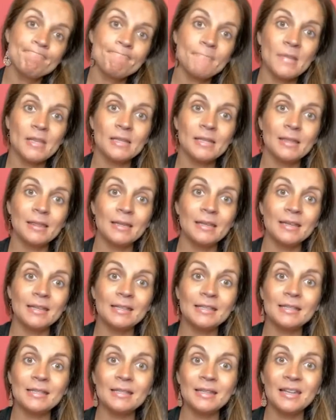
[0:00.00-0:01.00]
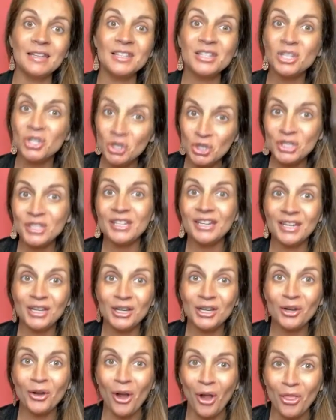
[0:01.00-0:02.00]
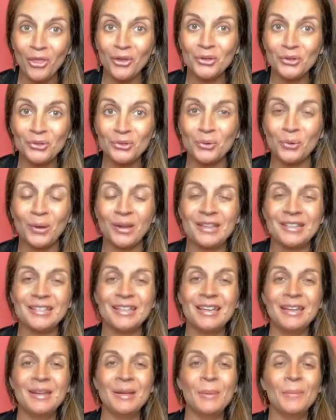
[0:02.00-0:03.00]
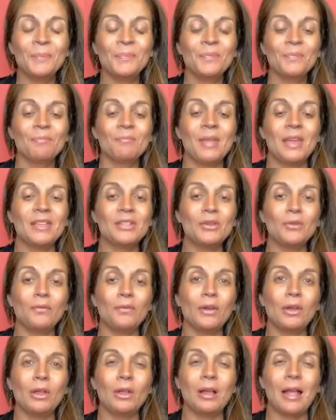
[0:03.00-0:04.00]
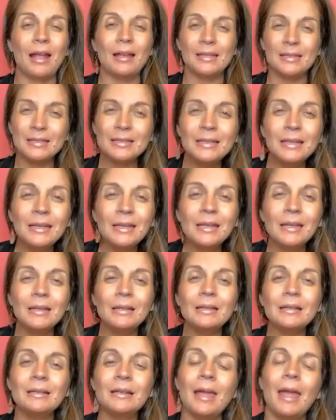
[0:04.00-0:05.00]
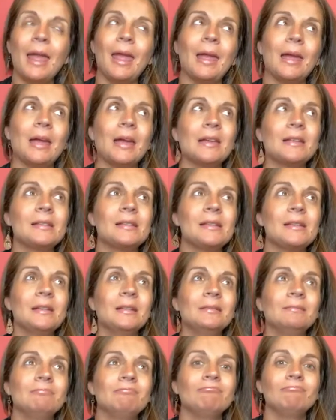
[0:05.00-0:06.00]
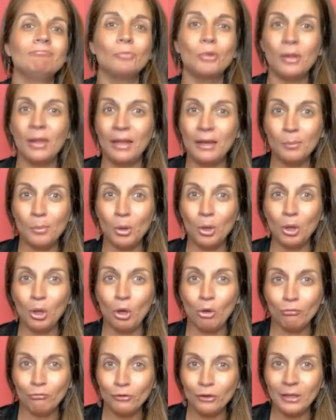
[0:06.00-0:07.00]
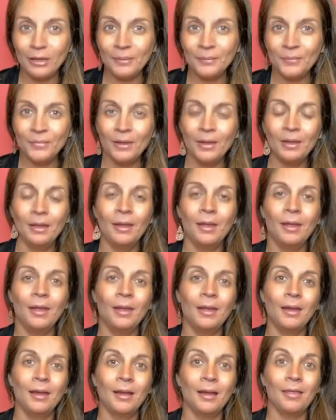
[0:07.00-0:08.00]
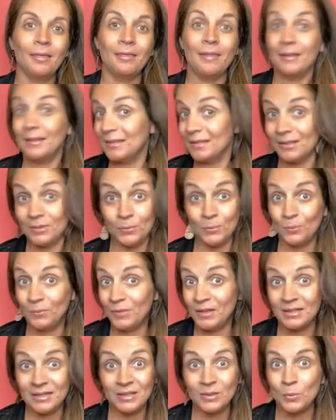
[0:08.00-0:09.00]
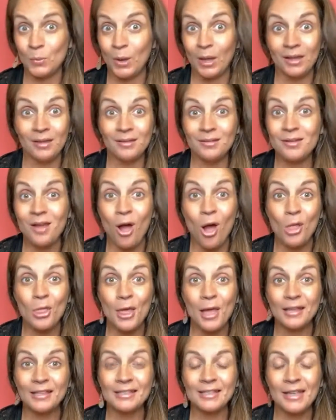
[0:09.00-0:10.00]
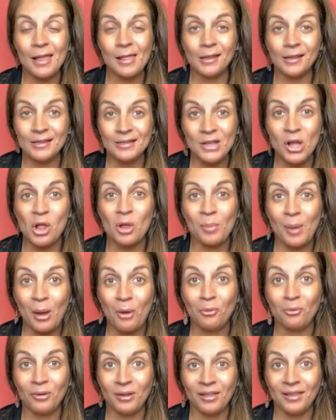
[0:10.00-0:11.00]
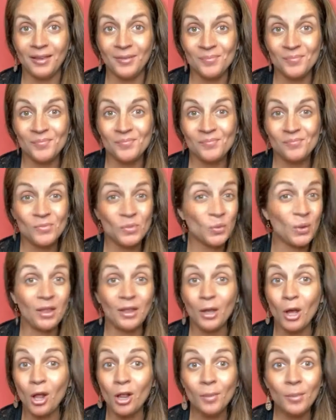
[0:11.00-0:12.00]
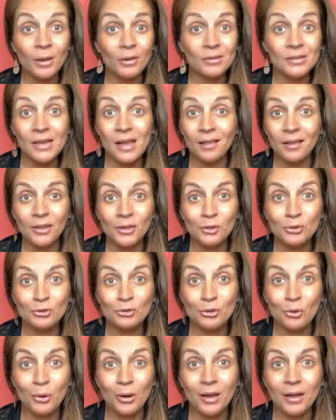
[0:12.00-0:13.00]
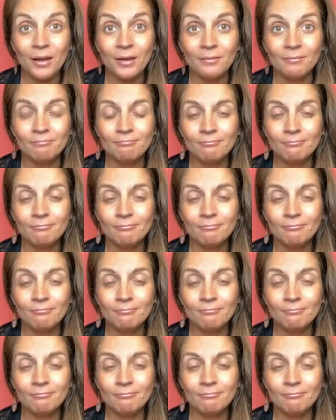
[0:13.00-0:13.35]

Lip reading: Because I think it's good to hear other stories. Makes you feel kind of seen and relatable, hopefully. This is what online selling is all about, really. It's really all about telling your story.